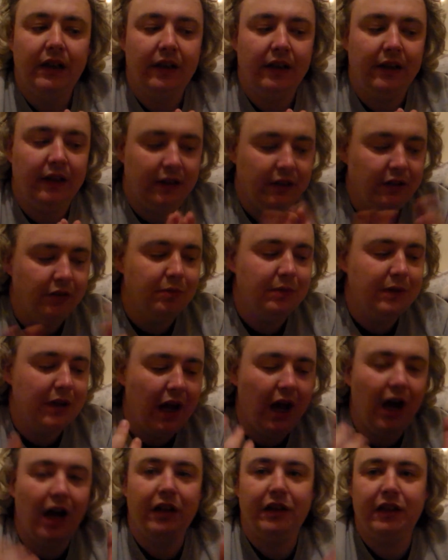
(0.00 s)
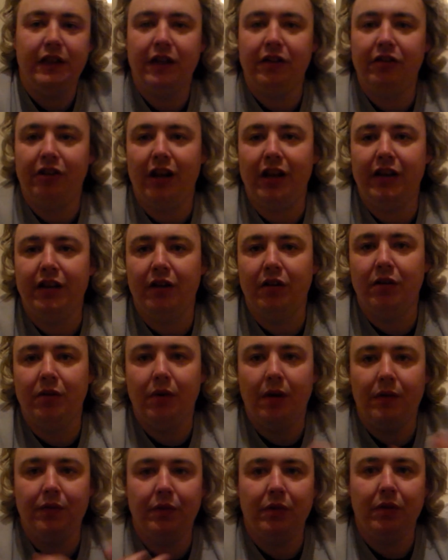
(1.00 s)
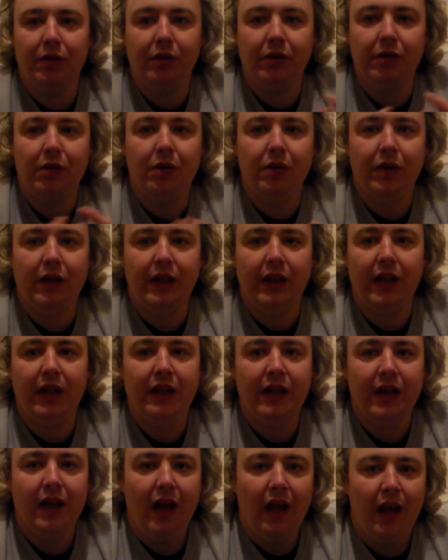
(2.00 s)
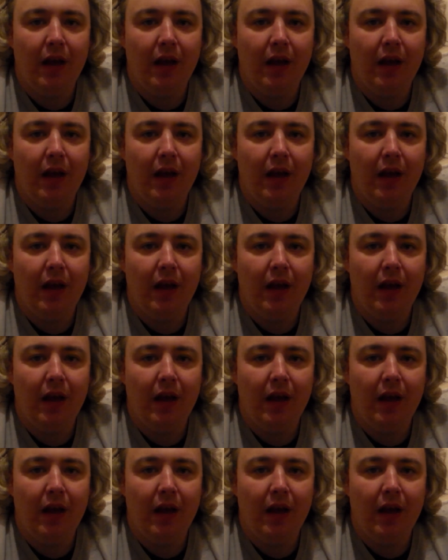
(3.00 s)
Illuminati agenda, or whatever you want to call it, then